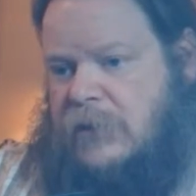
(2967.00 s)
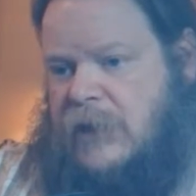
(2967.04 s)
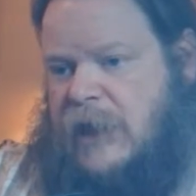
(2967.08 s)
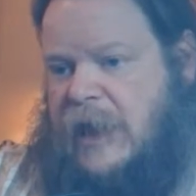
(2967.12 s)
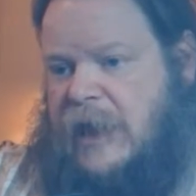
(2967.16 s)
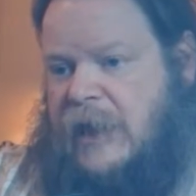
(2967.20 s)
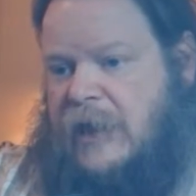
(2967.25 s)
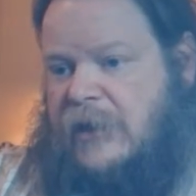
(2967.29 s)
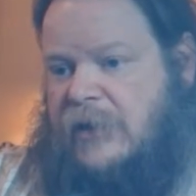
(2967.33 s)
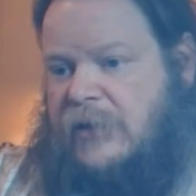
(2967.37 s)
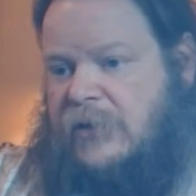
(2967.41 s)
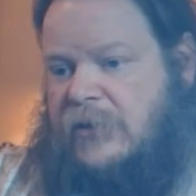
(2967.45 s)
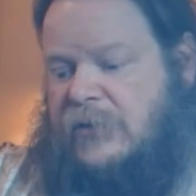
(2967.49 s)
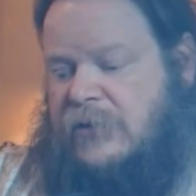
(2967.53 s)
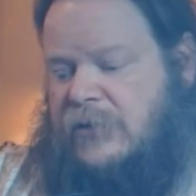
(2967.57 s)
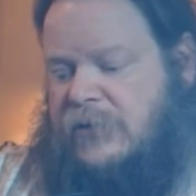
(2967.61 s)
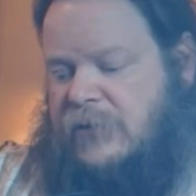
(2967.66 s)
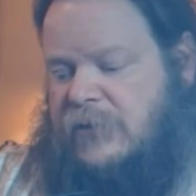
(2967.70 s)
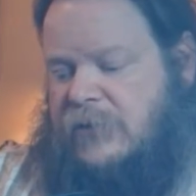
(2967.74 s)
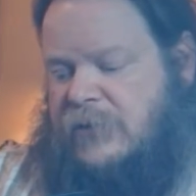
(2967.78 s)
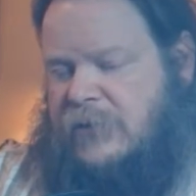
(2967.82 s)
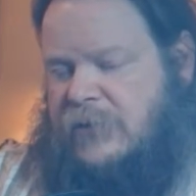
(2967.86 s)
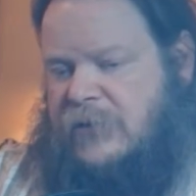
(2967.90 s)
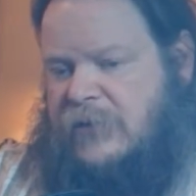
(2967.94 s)
And
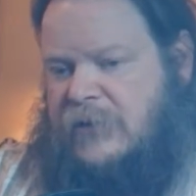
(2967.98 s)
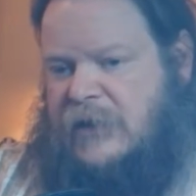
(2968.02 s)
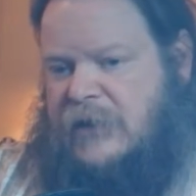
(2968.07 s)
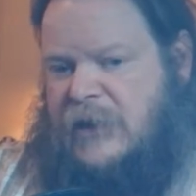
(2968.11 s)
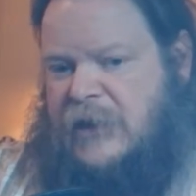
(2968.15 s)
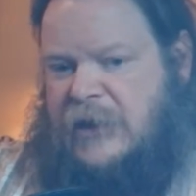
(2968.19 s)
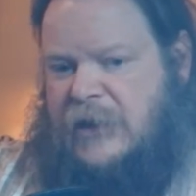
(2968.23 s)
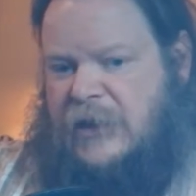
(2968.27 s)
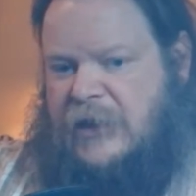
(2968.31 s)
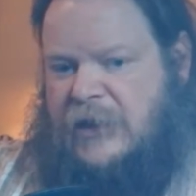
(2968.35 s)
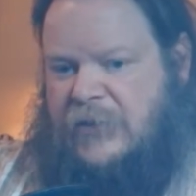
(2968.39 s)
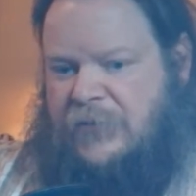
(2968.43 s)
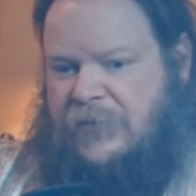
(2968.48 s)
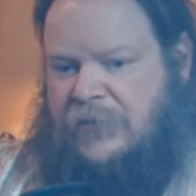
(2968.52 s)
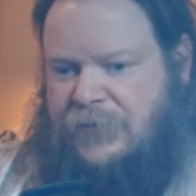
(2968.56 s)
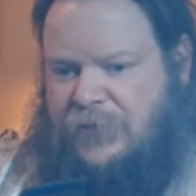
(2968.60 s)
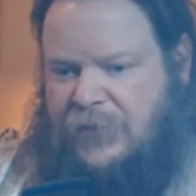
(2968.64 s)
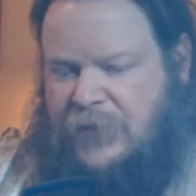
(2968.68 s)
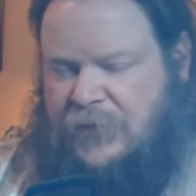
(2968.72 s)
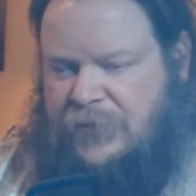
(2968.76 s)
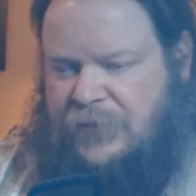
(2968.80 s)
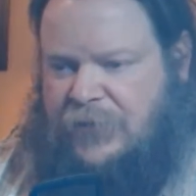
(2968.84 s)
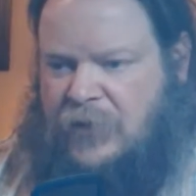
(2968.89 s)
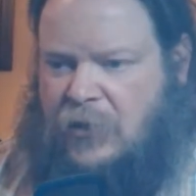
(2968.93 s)

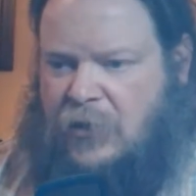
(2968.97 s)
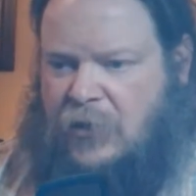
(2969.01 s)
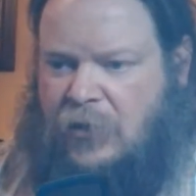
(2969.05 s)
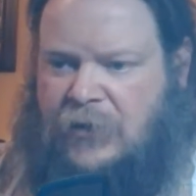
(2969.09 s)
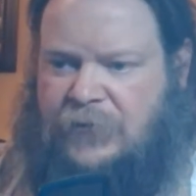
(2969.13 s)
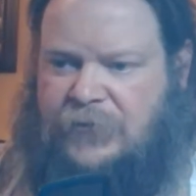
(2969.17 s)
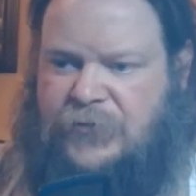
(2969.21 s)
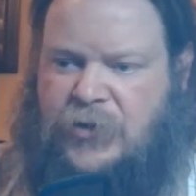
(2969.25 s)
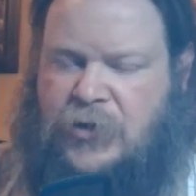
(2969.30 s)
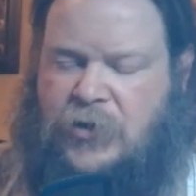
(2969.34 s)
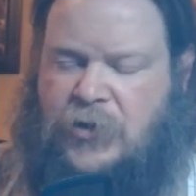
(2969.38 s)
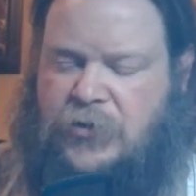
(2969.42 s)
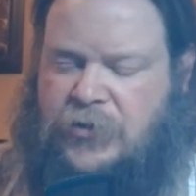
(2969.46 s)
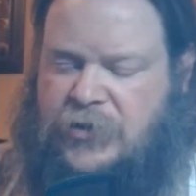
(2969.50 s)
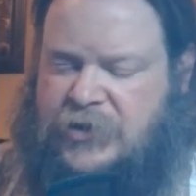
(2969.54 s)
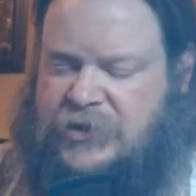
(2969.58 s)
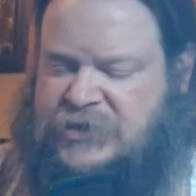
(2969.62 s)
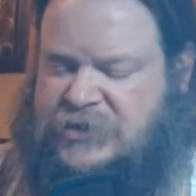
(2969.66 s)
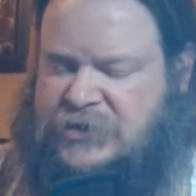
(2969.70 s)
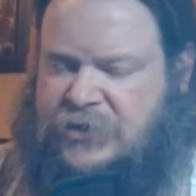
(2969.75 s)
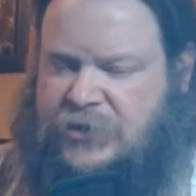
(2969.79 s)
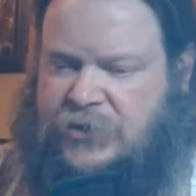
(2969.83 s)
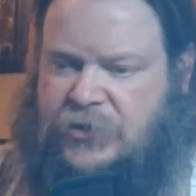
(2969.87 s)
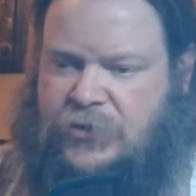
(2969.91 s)
if y'all have
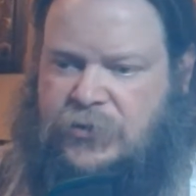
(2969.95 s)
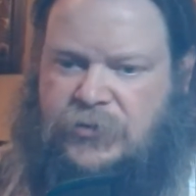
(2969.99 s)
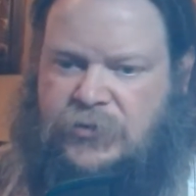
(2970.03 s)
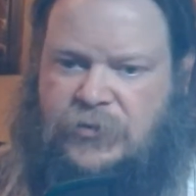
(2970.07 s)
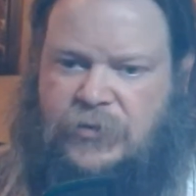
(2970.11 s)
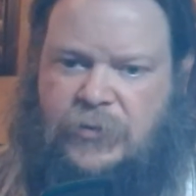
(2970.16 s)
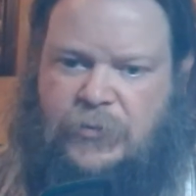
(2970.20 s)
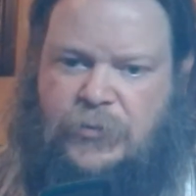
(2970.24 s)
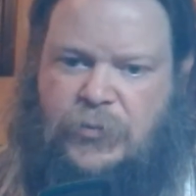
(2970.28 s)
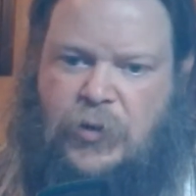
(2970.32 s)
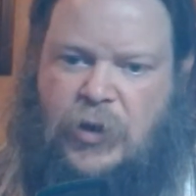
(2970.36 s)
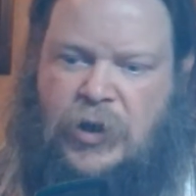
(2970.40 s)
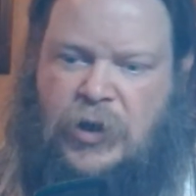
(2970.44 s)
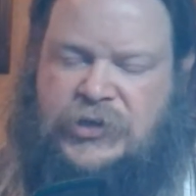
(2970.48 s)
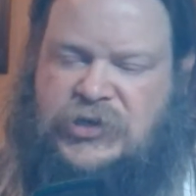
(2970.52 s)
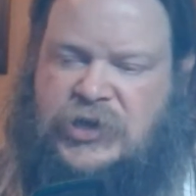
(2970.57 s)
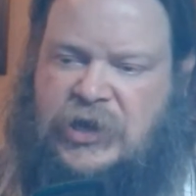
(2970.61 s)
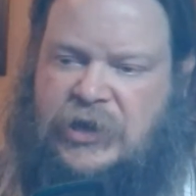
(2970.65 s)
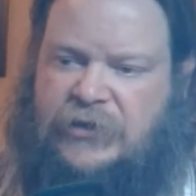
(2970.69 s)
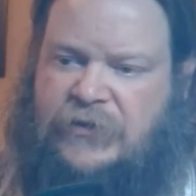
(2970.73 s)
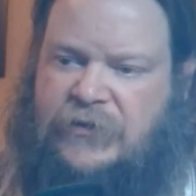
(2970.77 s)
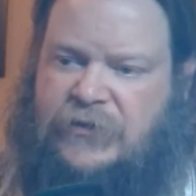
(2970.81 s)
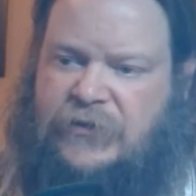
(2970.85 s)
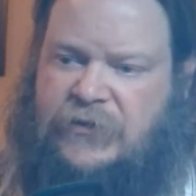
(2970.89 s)
noticed, the new
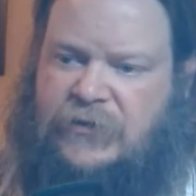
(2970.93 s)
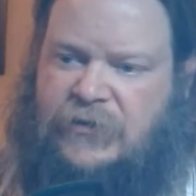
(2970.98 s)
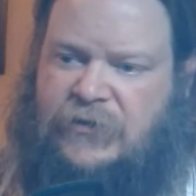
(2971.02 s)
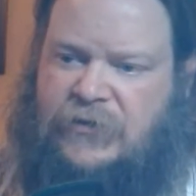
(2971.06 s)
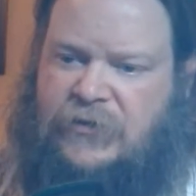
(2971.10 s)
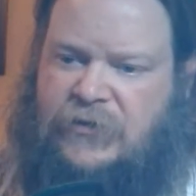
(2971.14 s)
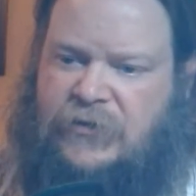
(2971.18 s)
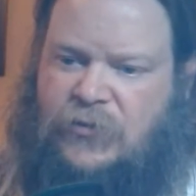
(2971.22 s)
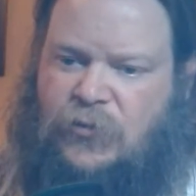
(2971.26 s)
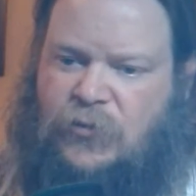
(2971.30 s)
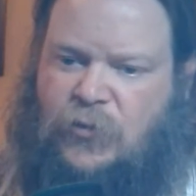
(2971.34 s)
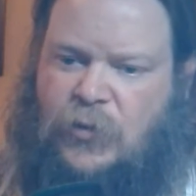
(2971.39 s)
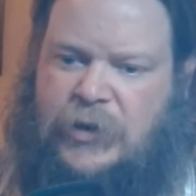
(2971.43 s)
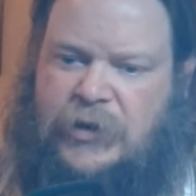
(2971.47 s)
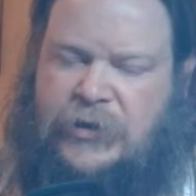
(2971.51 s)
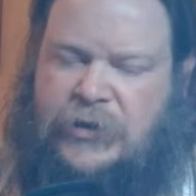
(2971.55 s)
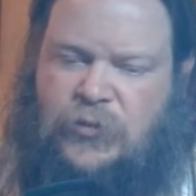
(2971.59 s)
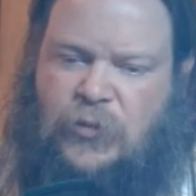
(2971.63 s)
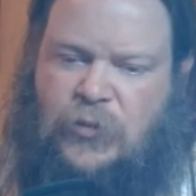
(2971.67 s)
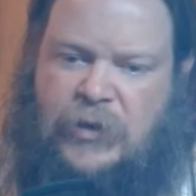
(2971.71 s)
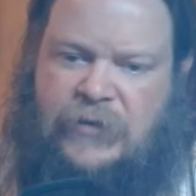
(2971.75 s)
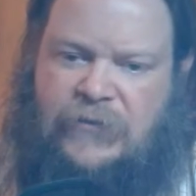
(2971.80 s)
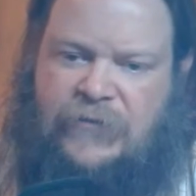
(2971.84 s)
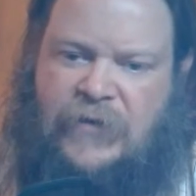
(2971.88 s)
Project
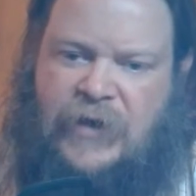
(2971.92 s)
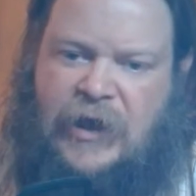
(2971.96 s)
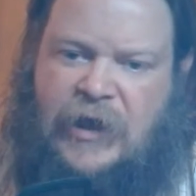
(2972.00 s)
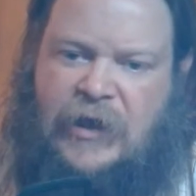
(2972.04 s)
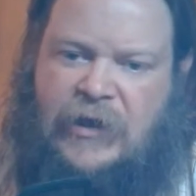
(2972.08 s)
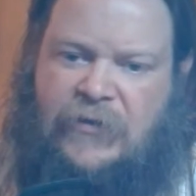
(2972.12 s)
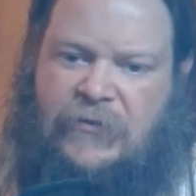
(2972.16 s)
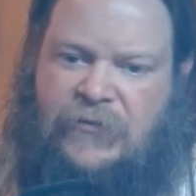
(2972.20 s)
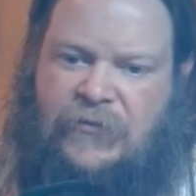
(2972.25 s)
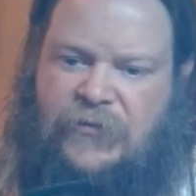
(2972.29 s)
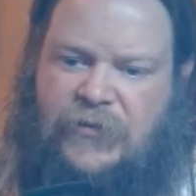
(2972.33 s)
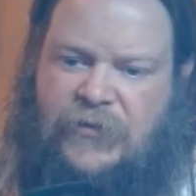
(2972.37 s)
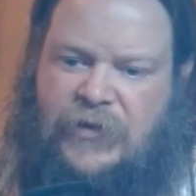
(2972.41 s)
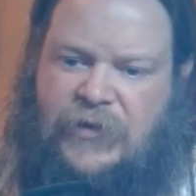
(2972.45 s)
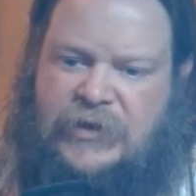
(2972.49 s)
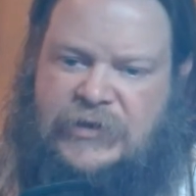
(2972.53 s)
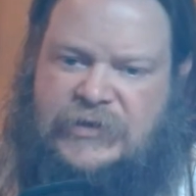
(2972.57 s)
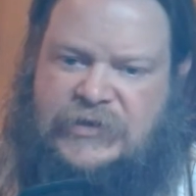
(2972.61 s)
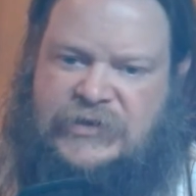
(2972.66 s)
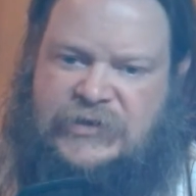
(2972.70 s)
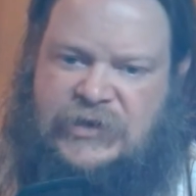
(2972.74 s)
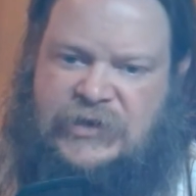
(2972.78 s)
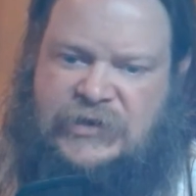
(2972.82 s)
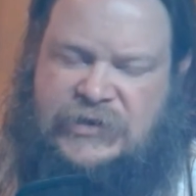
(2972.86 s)
2025
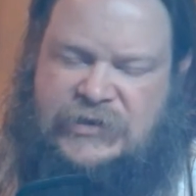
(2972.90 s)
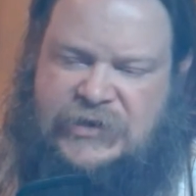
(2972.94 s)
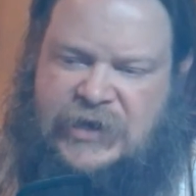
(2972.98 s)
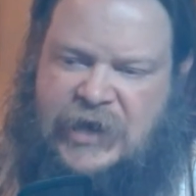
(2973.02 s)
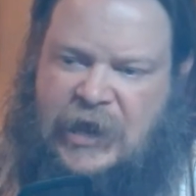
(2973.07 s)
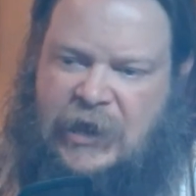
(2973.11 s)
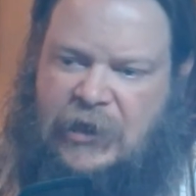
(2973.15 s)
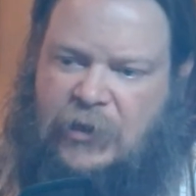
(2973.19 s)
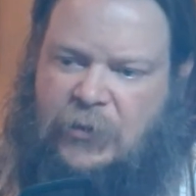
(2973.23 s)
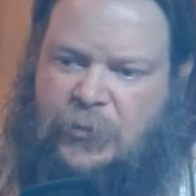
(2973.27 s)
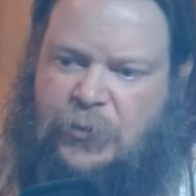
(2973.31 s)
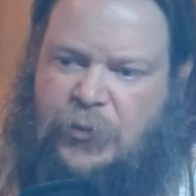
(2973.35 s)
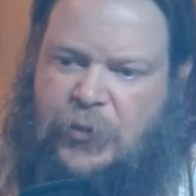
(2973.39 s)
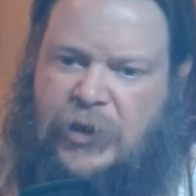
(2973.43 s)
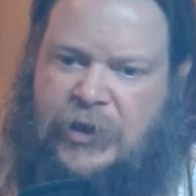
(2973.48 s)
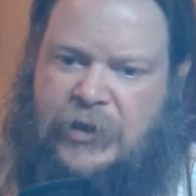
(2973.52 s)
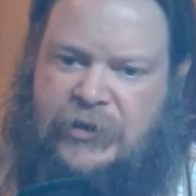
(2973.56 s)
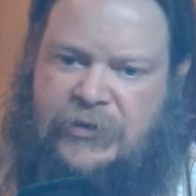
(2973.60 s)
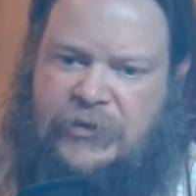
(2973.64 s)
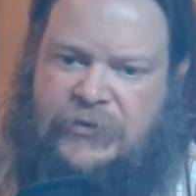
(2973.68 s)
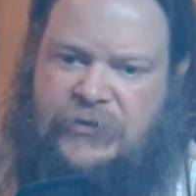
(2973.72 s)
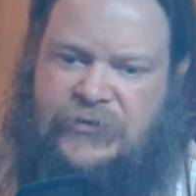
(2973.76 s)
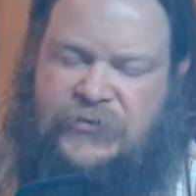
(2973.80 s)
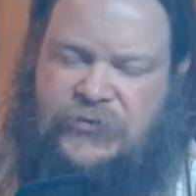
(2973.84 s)
is
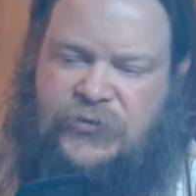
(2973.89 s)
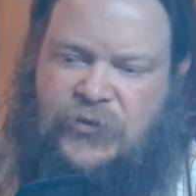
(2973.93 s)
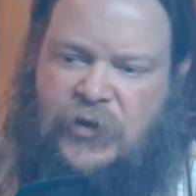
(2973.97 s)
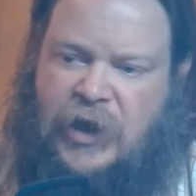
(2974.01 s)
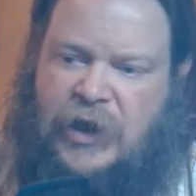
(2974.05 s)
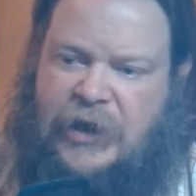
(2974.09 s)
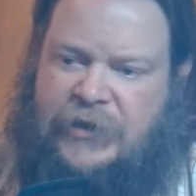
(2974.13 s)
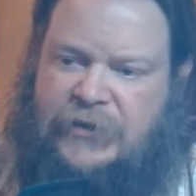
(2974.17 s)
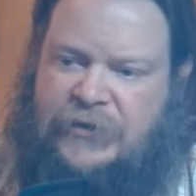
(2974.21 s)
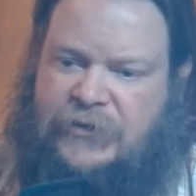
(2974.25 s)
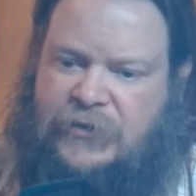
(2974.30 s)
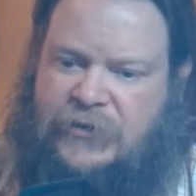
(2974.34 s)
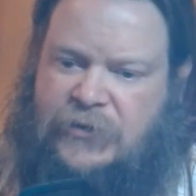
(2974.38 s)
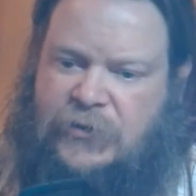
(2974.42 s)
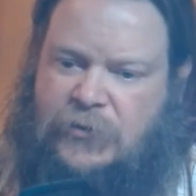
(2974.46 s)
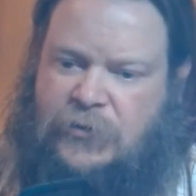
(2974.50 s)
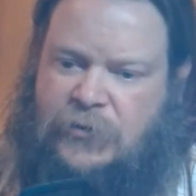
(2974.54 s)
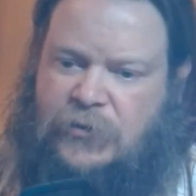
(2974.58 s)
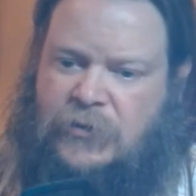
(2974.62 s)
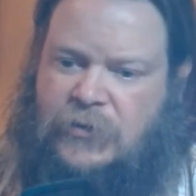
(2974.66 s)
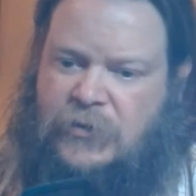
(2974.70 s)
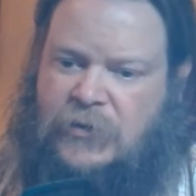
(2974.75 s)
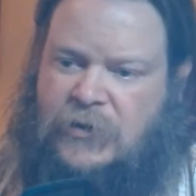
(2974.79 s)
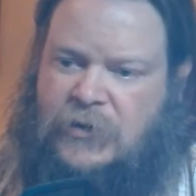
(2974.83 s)
calibrated to try
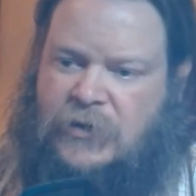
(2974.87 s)
to